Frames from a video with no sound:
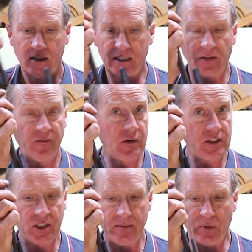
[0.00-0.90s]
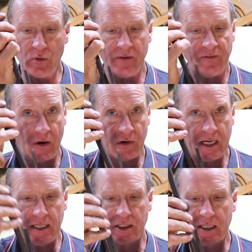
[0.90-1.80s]
These are very simple,
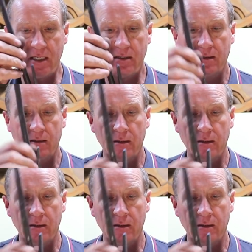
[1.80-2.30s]
very easy.